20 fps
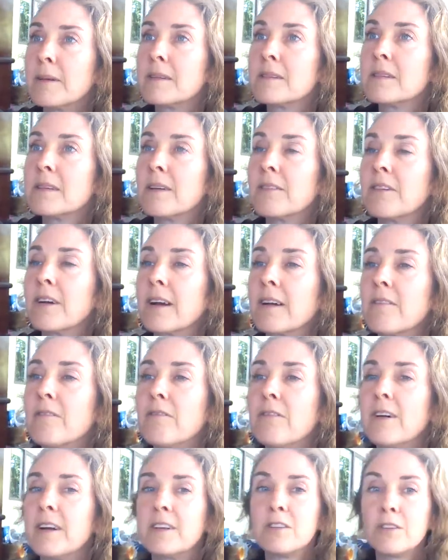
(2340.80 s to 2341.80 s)
me see if I
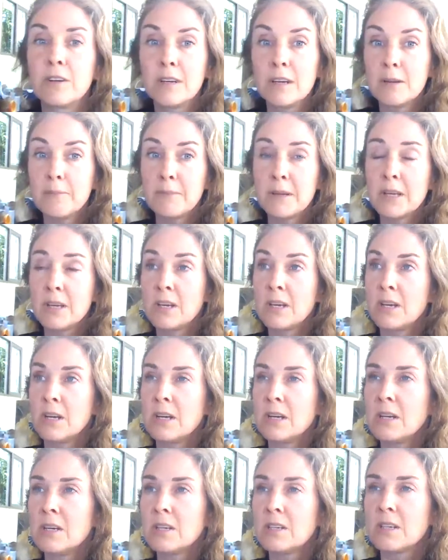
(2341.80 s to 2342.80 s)
can find you an
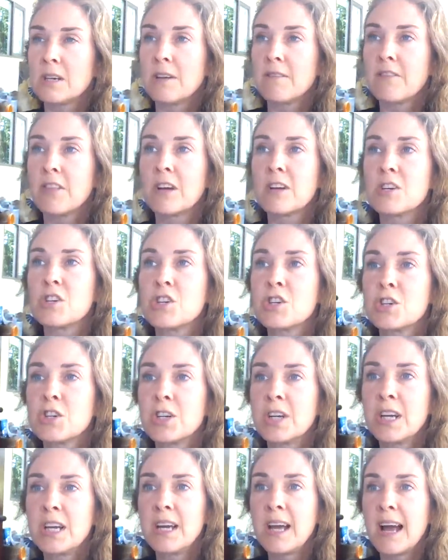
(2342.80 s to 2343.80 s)
image of the
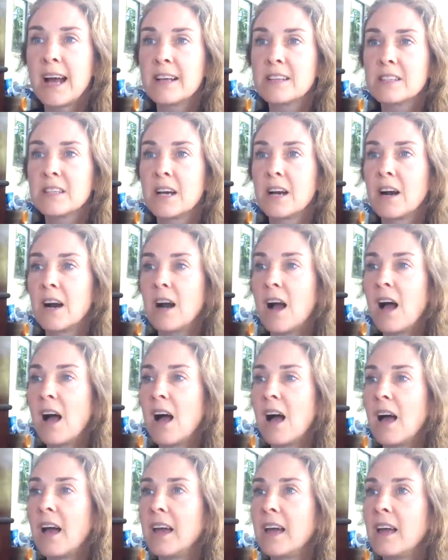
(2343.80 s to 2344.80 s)
Sri,
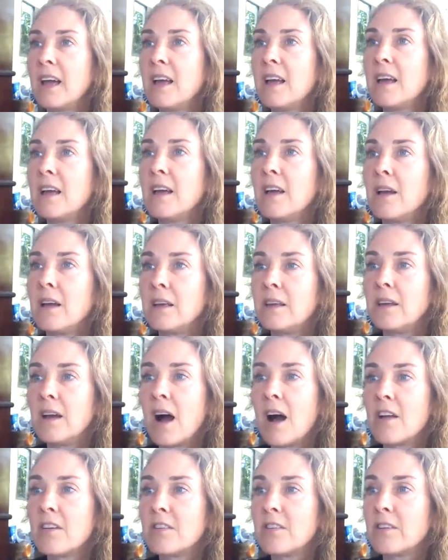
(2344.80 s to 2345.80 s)
S-R-I,
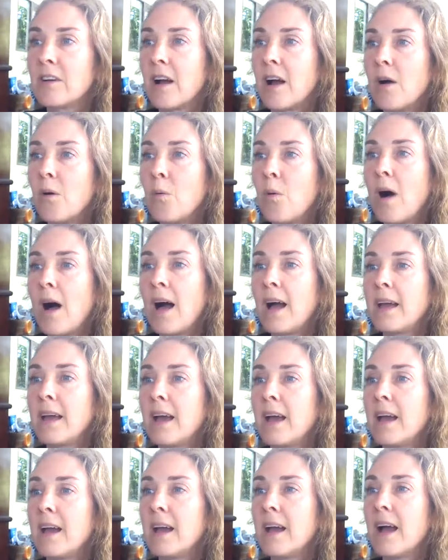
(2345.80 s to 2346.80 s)
Yantra,
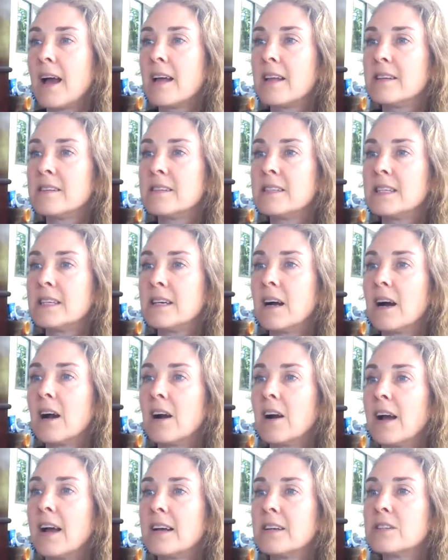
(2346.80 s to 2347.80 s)

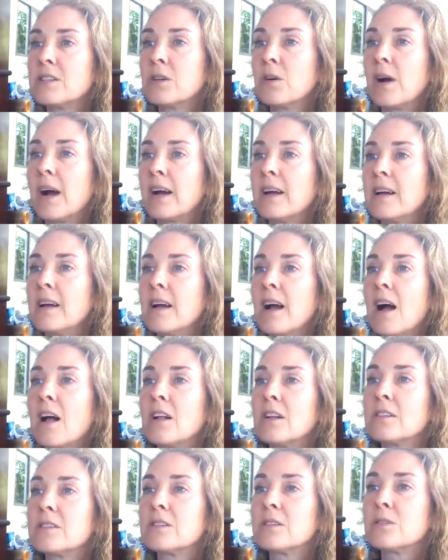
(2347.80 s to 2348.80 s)
Y-A-N-T-R-A. So I
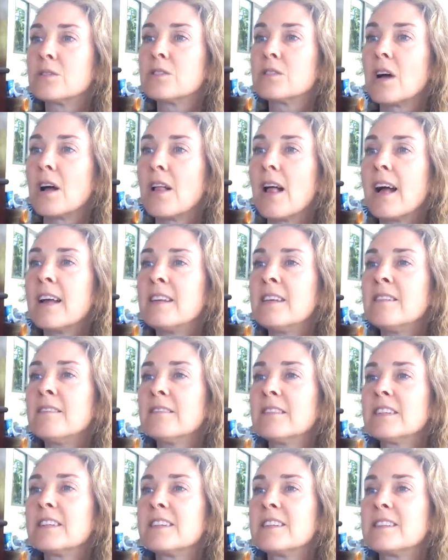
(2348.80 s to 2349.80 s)
also saw, I
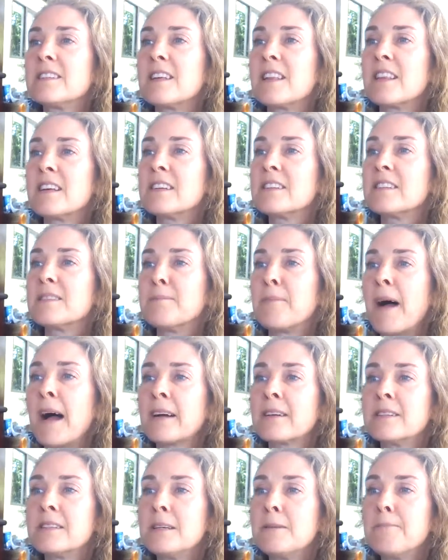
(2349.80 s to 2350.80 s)
didn't really see this
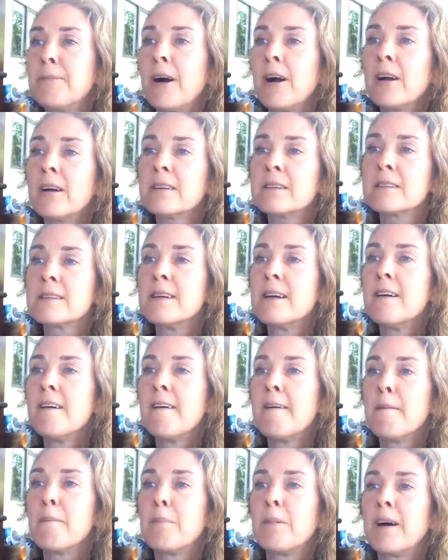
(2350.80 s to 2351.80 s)
boxy part,
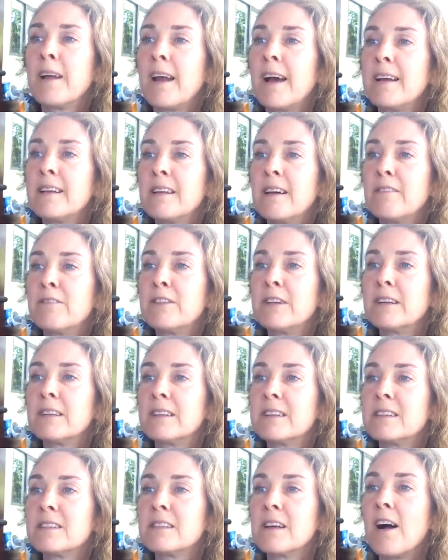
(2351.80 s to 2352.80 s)
but I
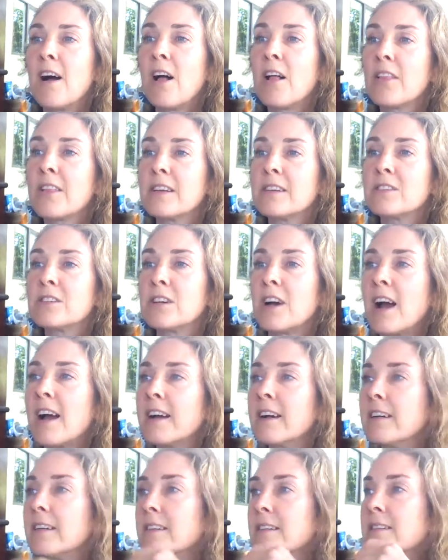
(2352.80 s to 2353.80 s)
definitely saw all these
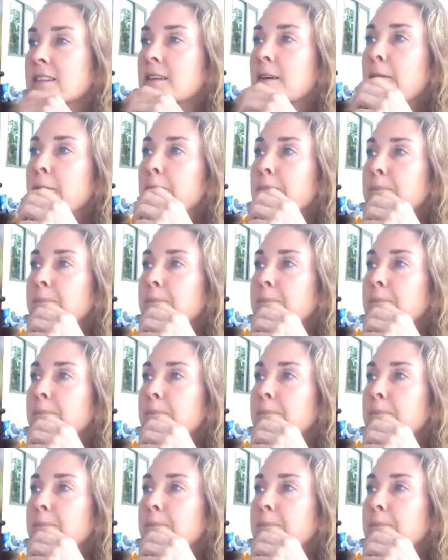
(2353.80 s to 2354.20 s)
triangles